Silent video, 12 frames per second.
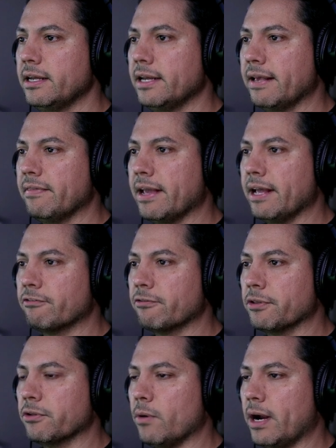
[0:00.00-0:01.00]
And then
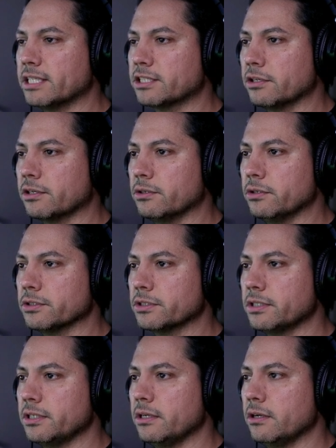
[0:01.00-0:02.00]
for the white
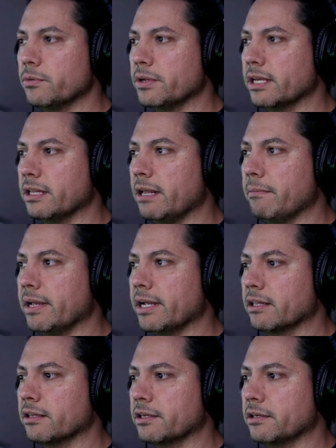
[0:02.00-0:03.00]
circles, we can then
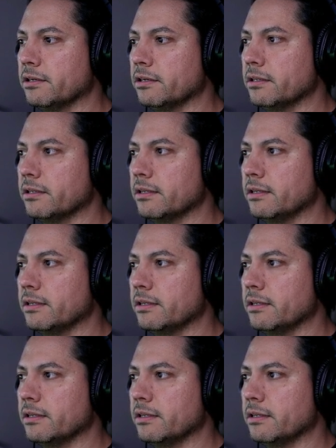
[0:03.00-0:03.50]
make a little,